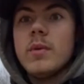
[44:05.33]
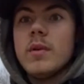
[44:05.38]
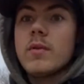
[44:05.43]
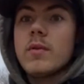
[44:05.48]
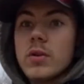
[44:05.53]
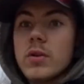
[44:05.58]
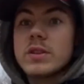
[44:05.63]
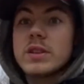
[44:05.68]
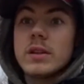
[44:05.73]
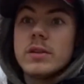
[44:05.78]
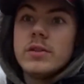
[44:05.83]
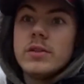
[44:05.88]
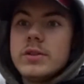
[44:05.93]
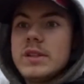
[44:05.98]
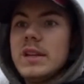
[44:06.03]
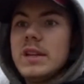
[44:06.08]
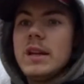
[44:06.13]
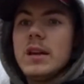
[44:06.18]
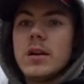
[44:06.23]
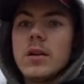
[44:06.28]
course, as you see
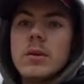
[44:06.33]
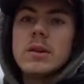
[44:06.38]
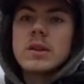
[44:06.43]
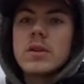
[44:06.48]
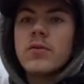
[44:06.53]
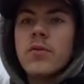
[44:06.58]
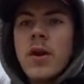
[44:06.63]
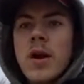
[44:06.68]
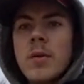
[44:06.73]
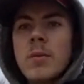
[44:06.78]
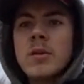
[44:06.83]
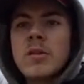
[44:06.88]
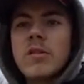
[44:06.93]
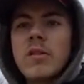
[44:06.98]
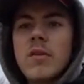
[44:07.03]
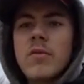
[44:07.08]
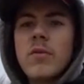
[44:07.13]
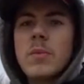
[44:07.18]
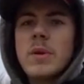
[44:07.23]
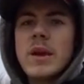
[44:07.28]
here at the farm and stuff,
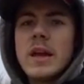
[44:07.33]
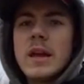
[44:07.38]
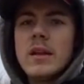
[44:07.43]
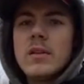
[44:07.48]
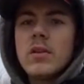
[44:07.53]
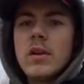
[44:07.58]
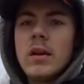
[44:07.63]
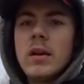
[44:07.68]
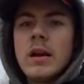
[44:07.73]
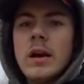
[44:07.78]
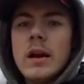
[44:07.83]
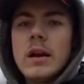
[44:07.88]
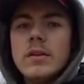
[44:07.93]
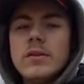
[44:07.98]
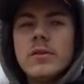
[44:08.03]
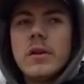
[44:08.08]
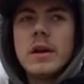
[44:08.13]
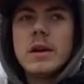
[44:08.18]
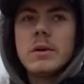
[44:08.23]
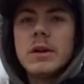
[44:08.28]
I'm a hands-on guy, so
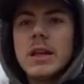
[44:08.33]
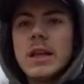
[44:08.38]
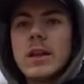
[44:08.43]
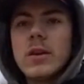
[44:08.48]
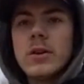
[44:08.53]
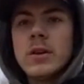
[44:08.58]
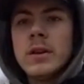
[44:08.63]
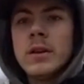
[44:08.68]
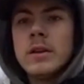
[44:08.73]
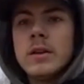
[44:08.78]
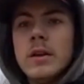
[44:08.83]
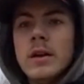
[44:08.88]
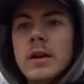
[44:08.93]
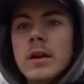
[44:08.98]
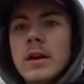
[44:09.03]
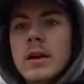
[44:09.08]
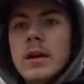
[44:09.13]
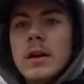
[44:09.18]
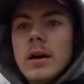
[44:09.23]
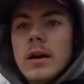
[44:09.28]
I
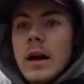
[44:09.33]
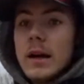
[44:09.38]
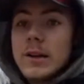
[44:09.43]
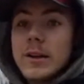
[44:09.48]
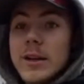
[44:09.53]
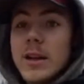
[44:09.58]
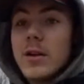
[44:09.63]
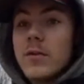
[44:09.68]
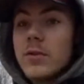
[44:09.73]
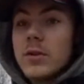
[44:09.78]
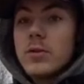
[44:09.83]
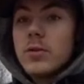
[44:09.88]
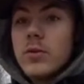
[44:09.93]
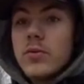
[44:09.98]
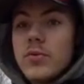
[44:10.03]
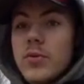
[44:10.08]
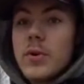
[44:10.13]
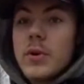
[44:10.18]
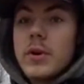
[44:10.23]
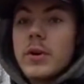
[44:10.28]
could never do a
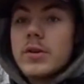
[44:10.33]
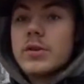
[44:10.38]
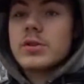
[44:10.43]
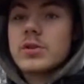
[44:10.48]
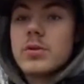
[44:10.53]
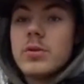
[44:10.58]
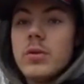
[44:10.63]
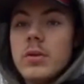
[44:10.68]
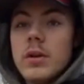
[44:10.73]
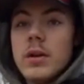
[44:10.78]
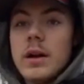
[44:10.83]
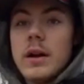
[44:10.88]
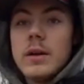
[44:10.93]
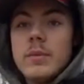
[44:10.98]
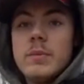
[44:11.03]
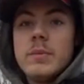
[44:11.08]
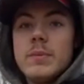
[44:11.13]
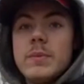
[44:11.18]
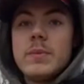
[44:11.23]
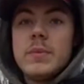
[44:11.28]
4-year school.
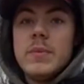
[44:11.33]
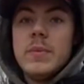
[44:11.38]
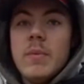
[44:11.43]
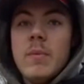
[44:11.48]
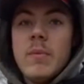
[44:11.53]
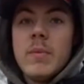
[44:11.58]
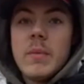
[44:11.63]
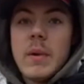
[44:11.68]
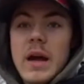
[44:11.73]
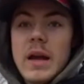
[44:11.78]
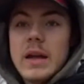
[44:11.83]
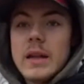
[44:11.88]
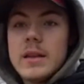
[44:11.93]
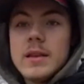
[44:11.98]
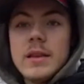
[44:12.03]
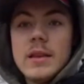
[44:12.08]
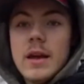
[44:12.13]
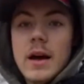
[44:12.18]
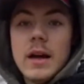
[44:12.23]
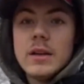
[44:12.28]
My
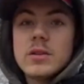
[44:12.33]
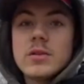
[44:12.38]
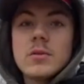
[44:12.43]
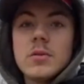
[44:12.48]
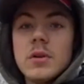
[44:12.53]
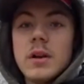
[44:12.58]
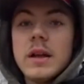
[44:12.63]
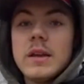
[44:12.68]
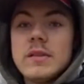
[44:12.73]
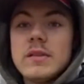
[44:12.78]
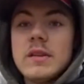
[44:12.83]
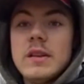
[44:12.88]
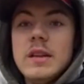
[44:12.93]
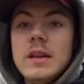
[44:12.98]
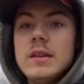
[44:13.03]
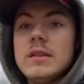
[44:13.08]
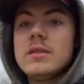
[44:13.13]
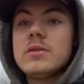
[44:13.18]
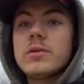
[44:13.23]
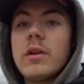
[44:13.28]
high school as it is
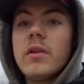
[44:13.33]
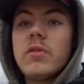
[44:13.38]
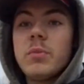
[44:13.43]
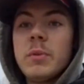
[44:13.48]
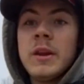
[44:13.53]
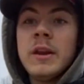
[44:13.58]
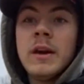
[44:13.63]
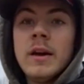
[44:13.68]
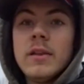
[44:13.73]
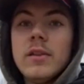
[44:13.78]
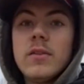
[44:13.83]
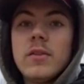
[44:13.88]
drives me nuts.